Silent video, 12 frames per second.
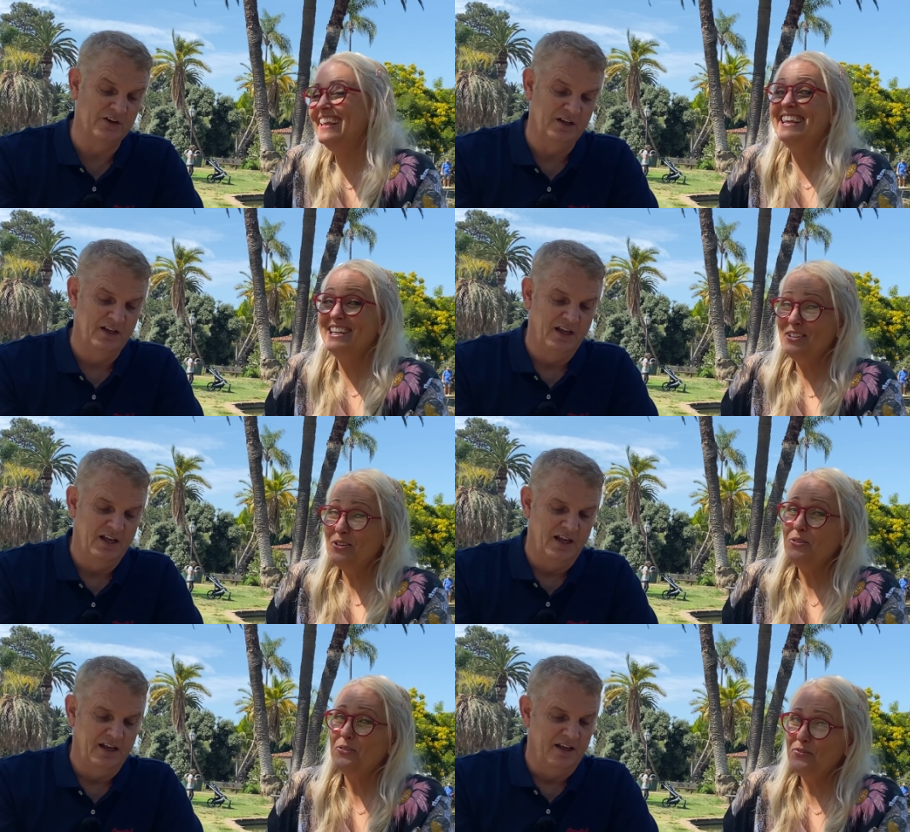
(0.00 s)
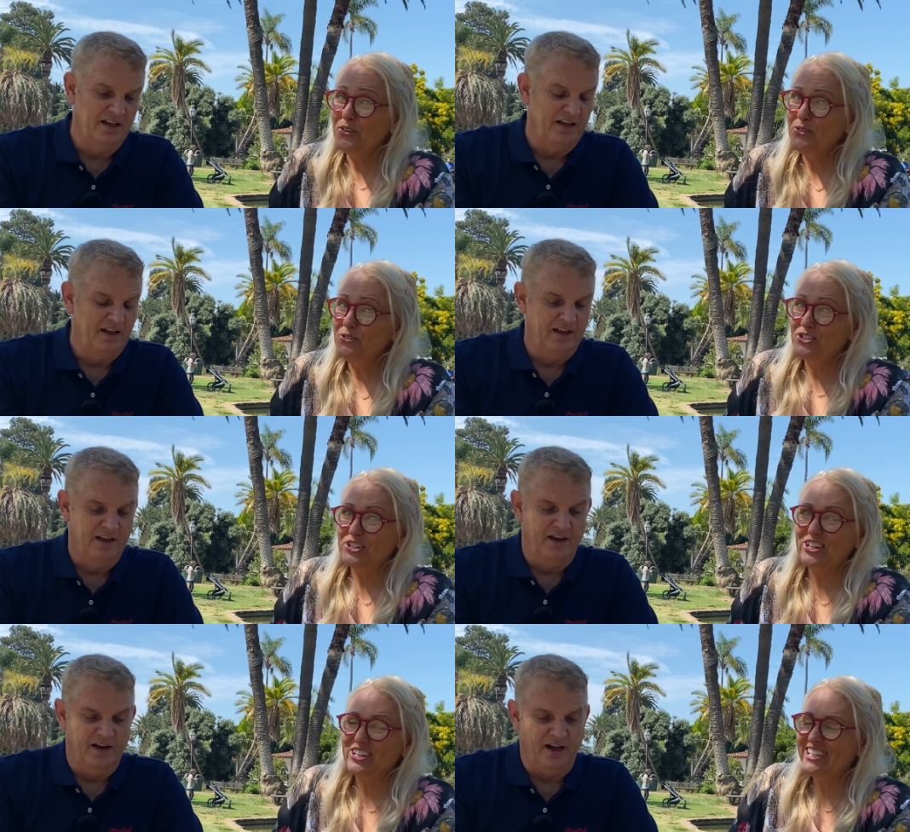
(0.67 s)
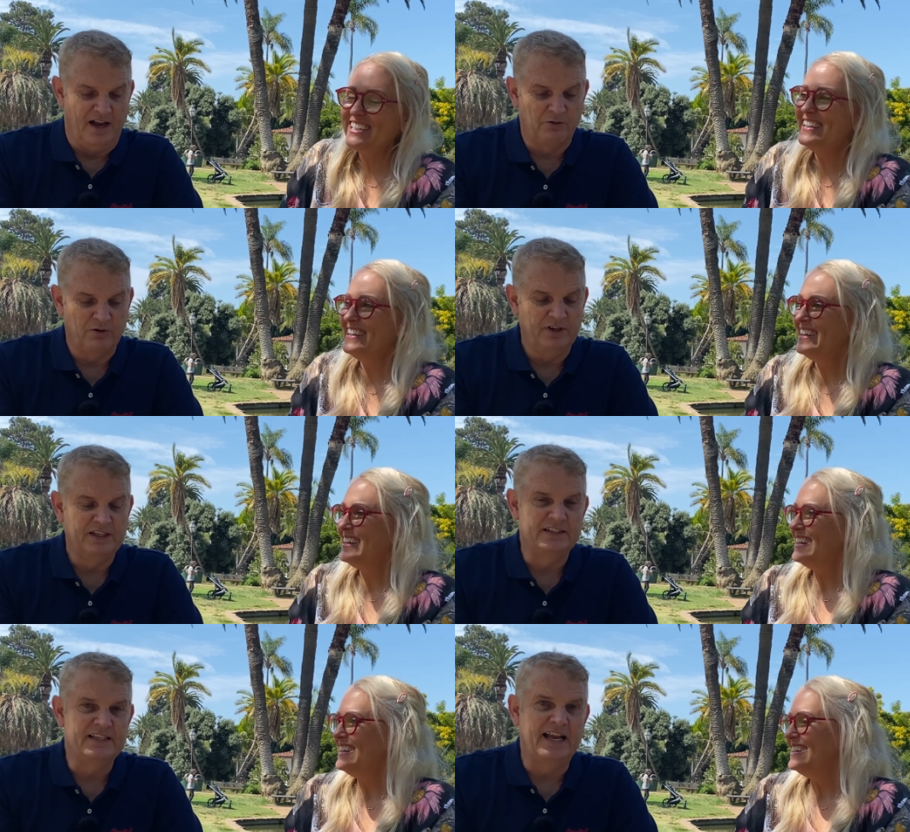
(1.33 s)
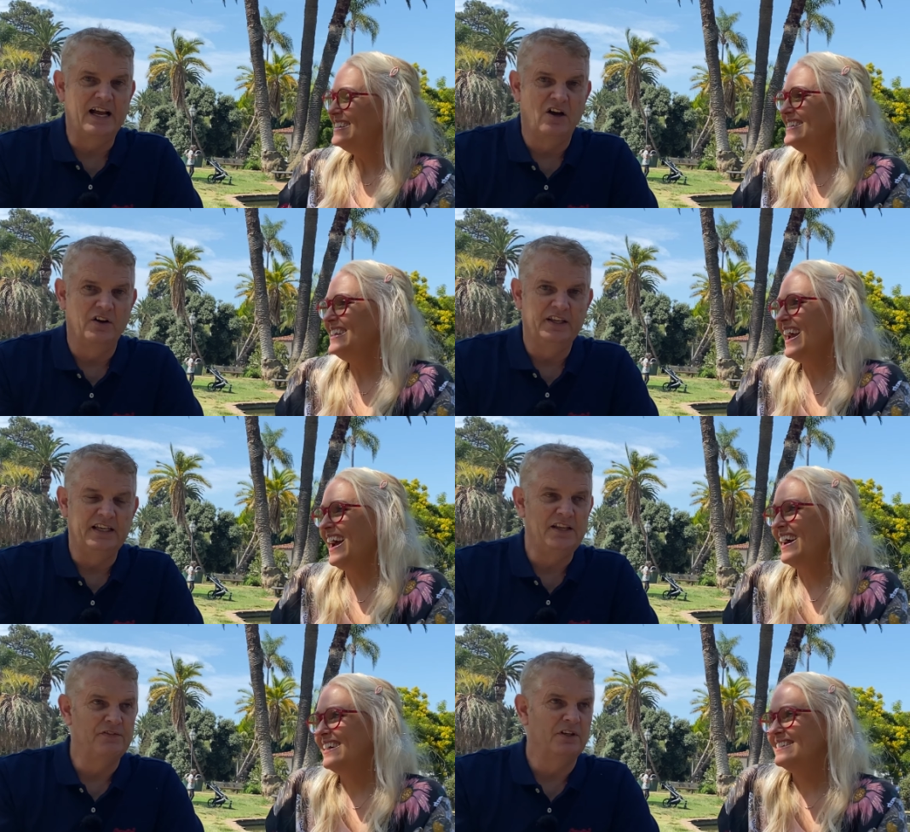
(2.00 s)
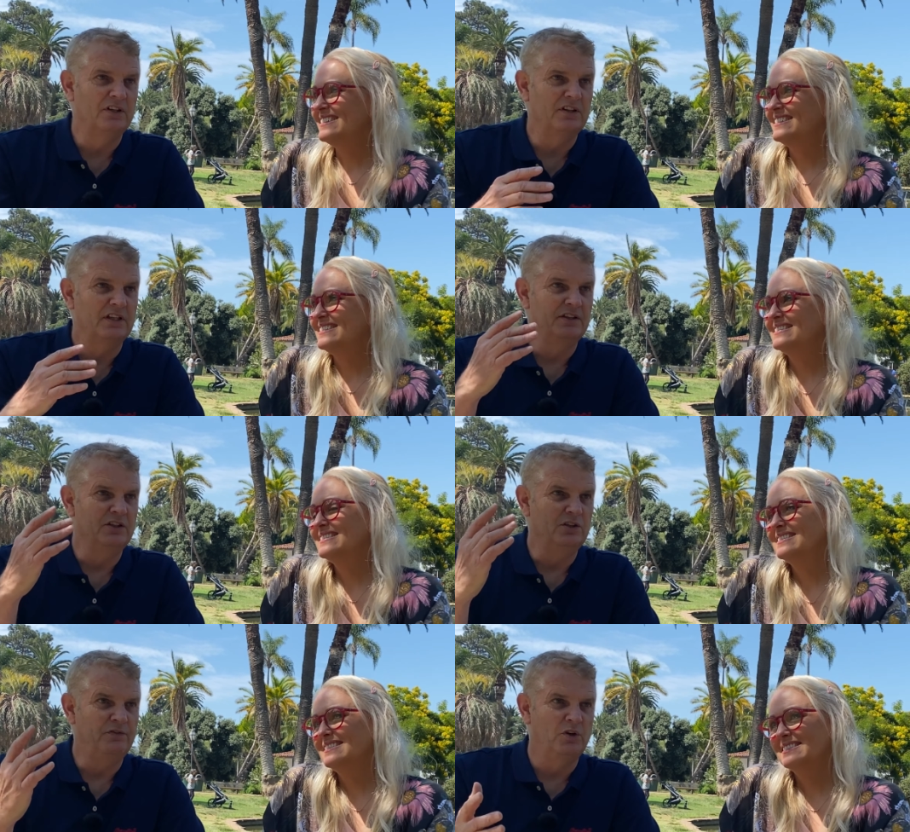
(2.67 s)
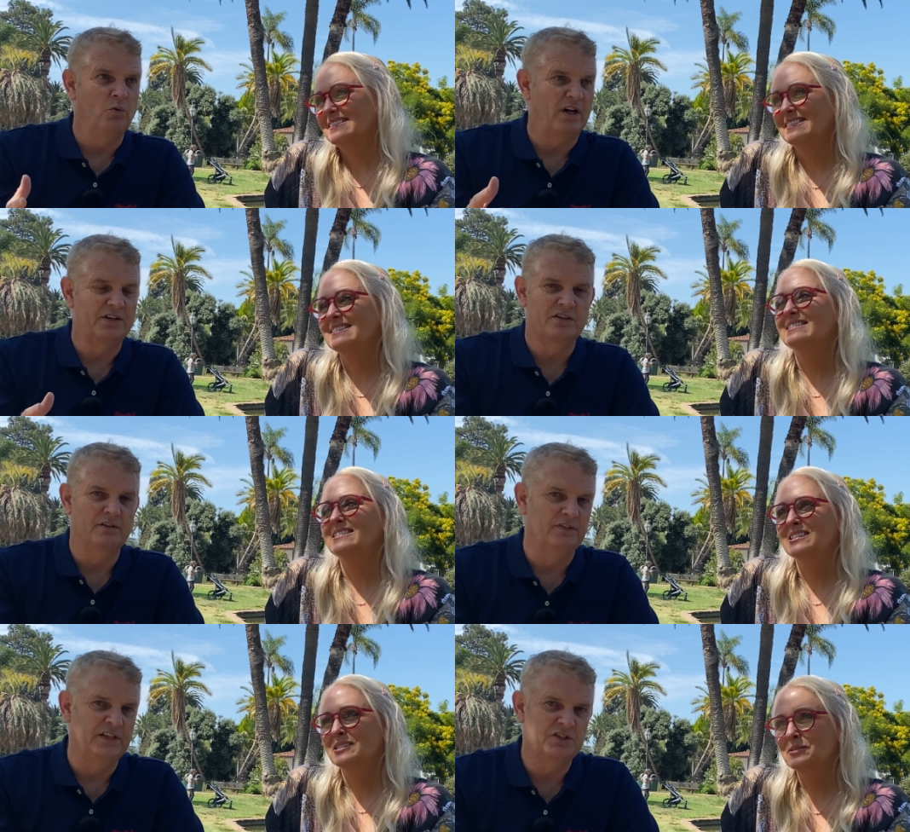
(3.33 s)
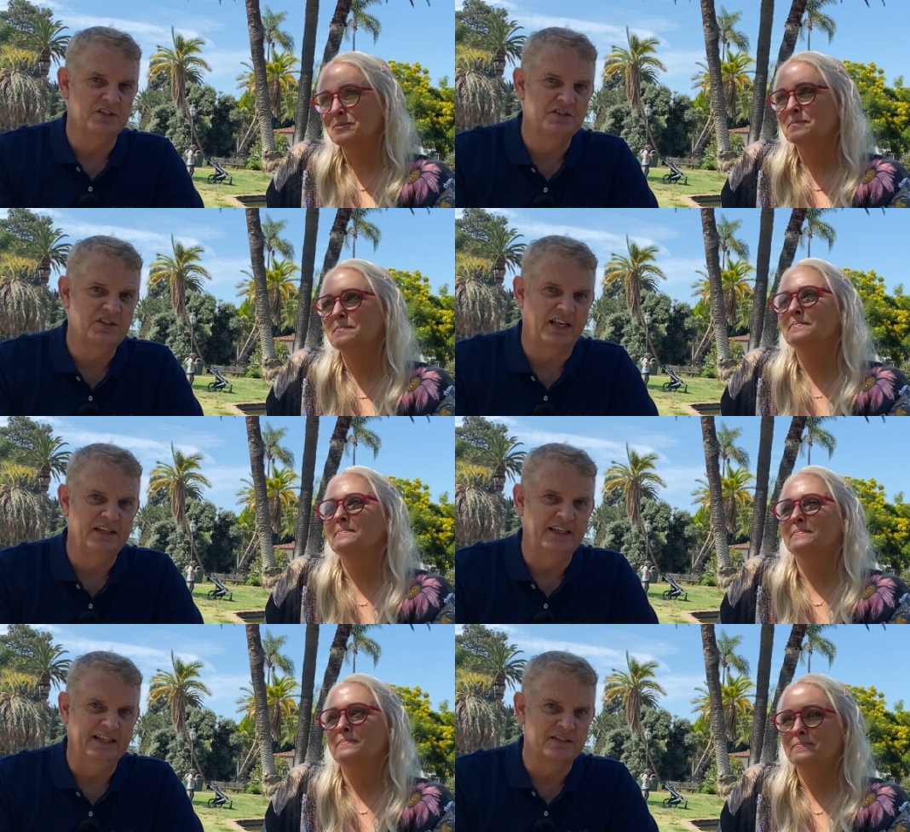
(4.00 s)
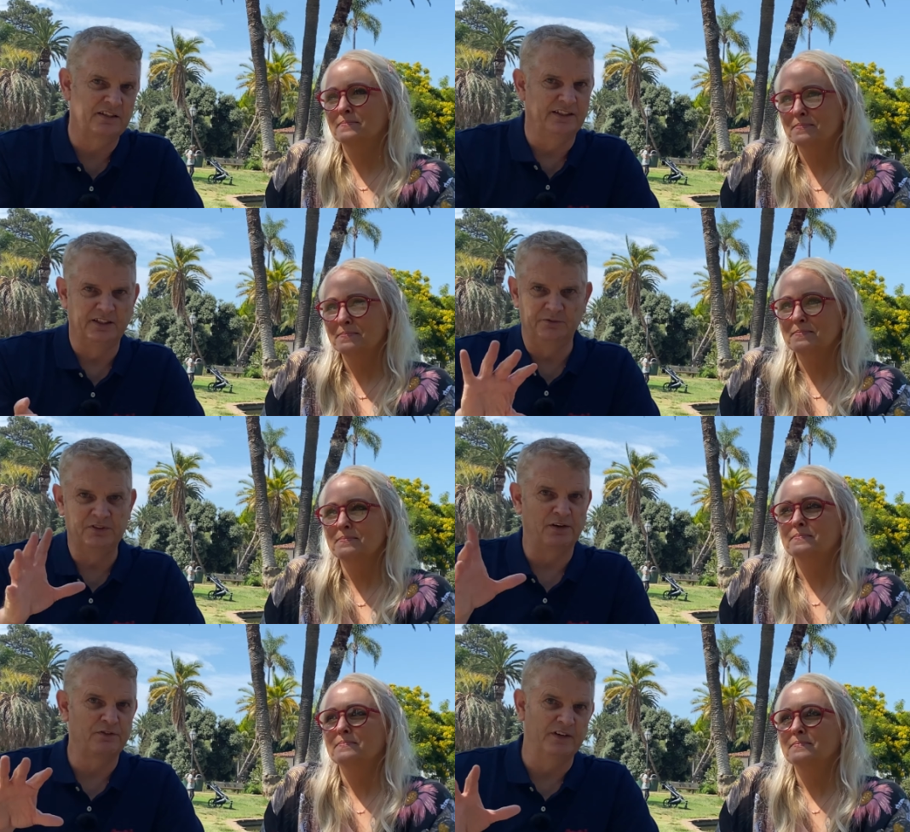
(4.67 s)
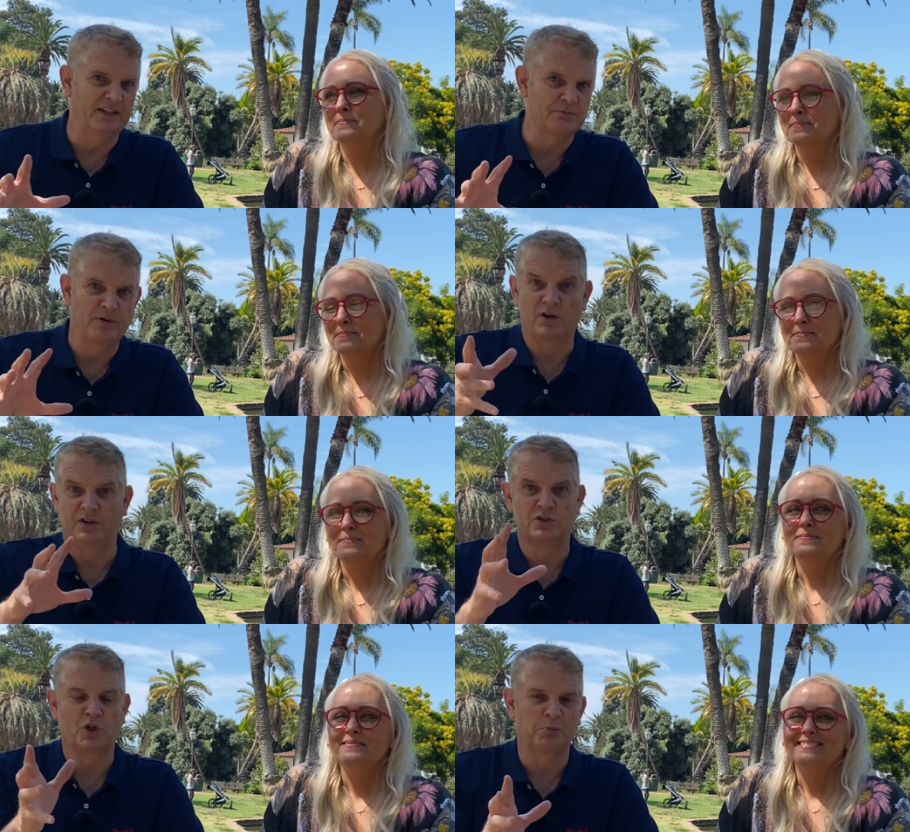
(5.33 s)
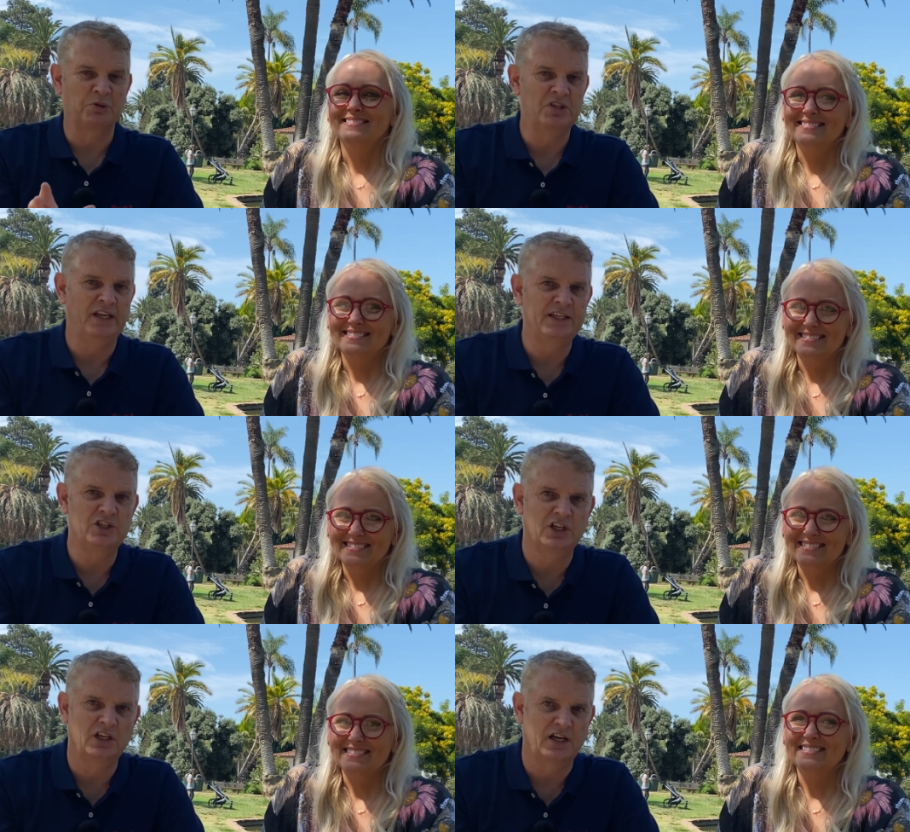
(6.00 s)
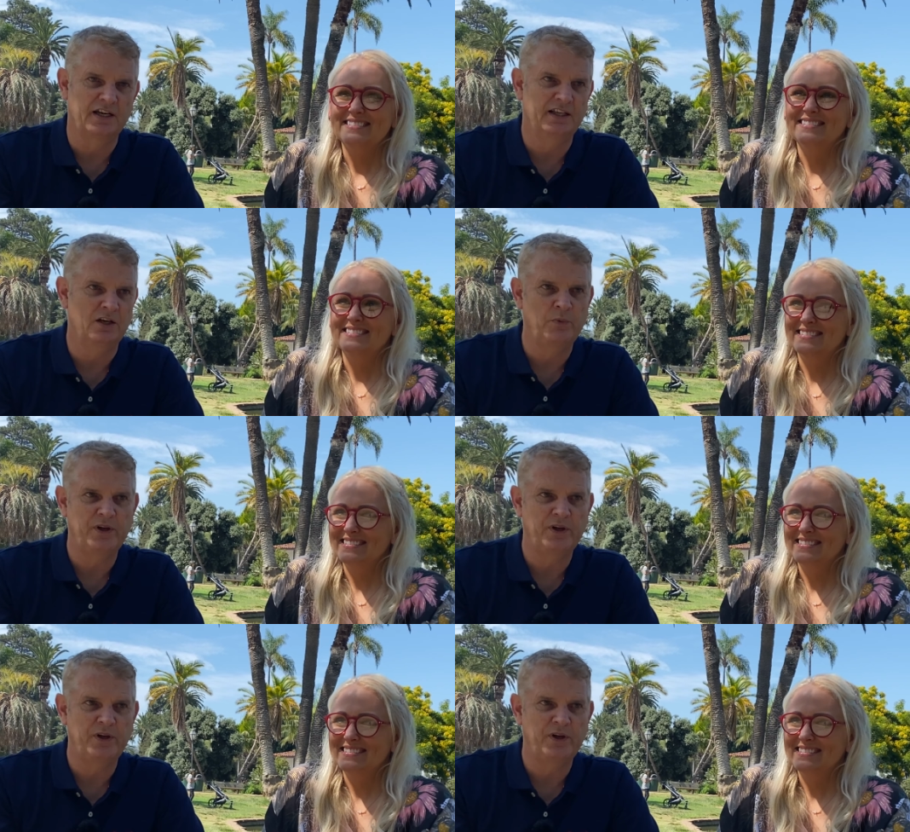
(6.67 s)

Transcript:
Speaker 1: he knew the future.
Speaker 2: I wrote it down, yeah. and even the, the, if you watch the Vision Sunday, it's a little different. It's my own interpretation on it, and we